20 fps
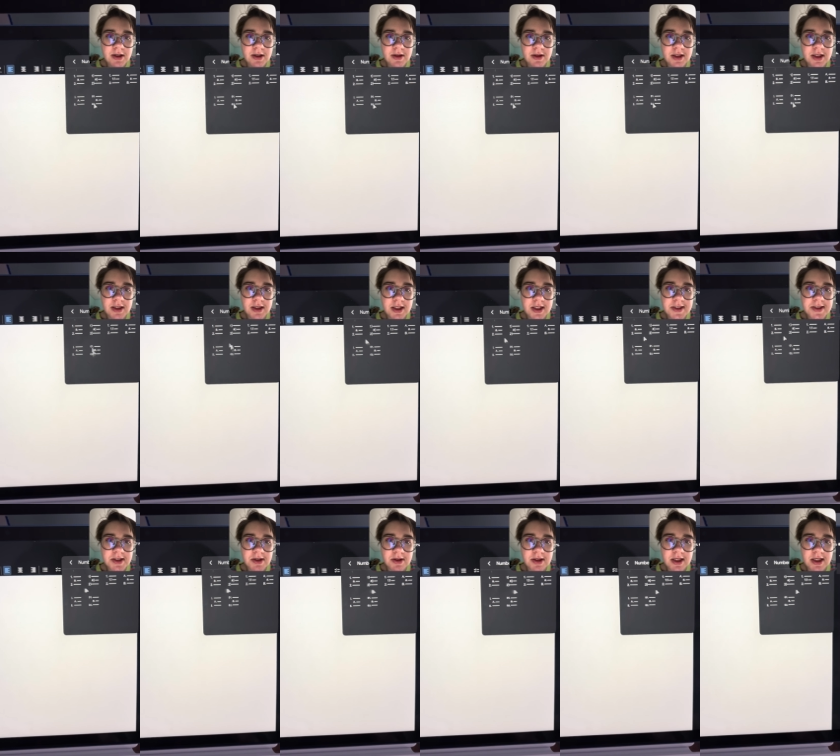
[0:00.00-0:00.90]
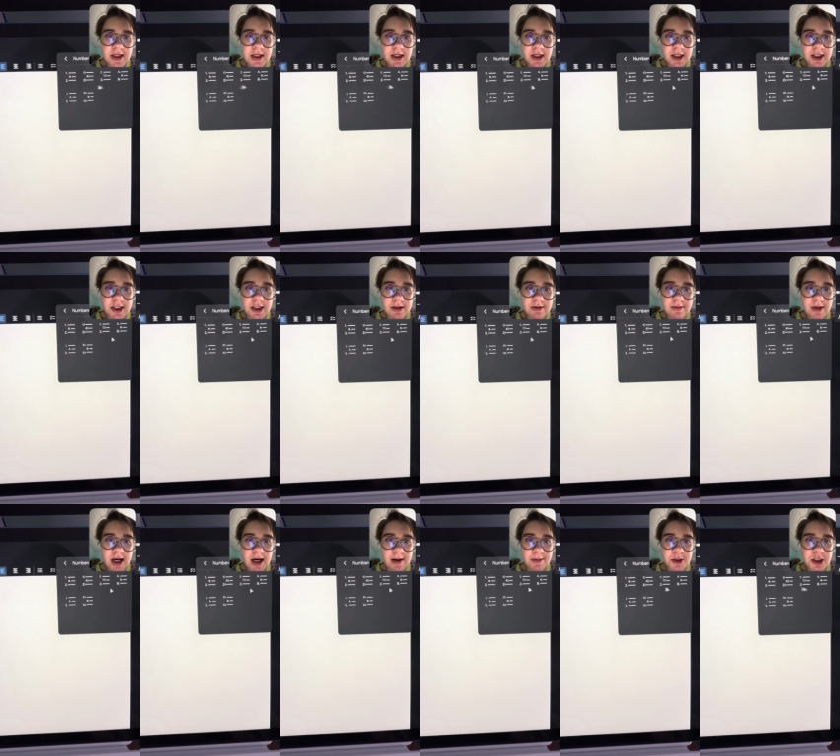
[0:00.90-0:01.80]
Then these are the
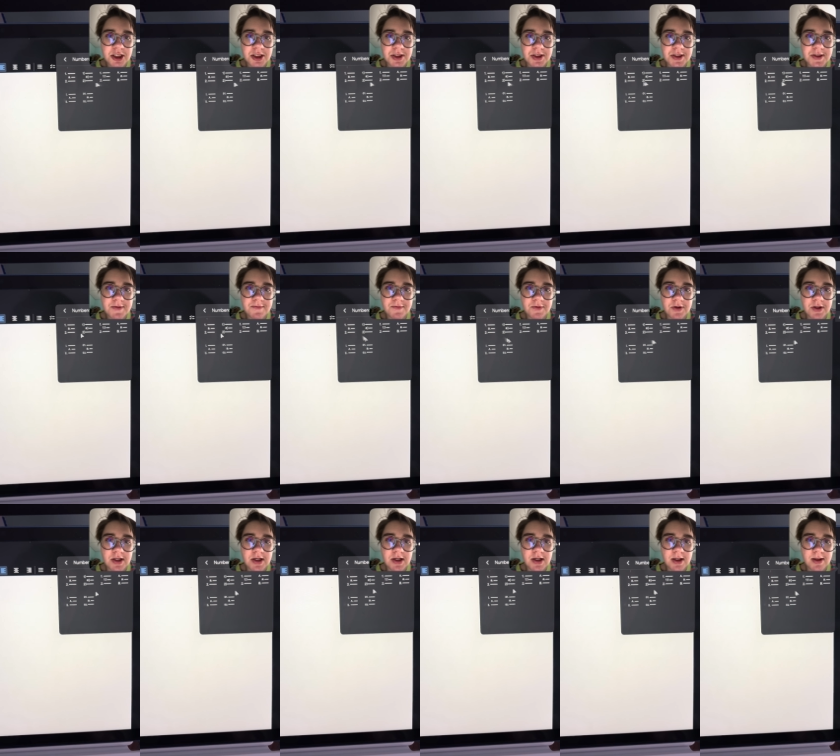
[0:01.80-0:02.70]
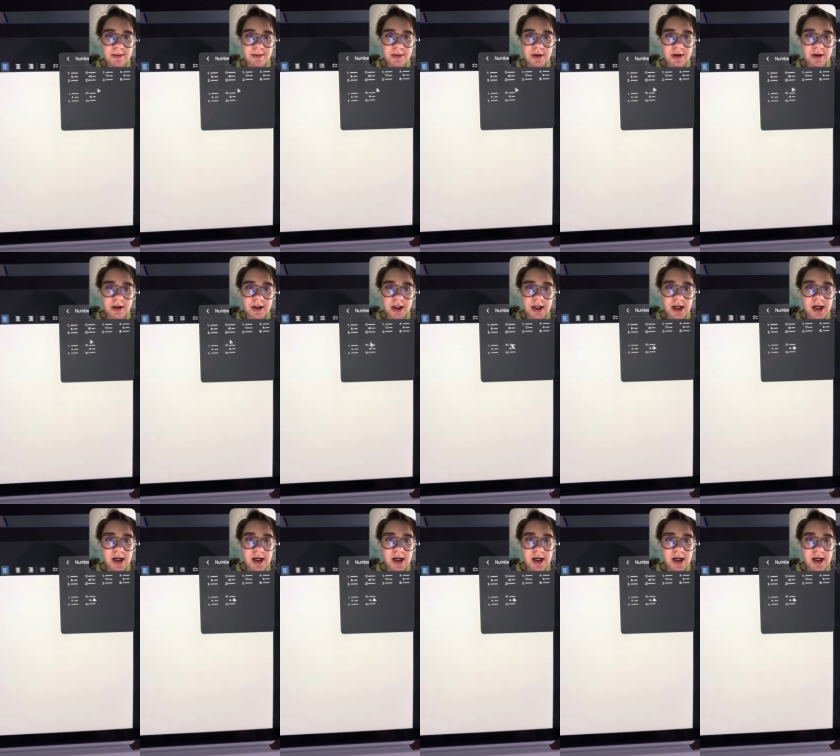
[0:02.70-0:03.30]
options for the numbered